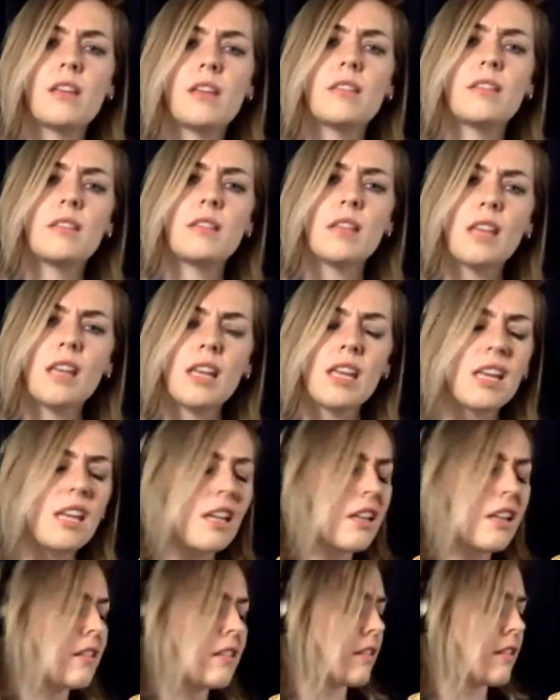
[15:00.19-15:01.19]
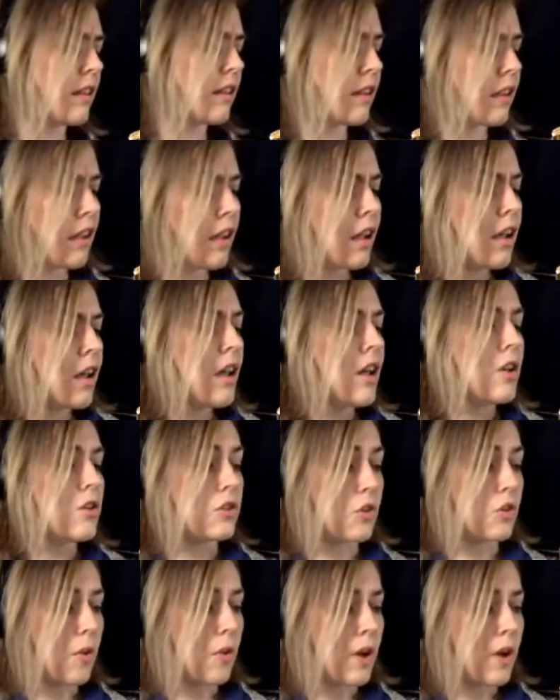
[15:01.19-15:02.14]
has seen. She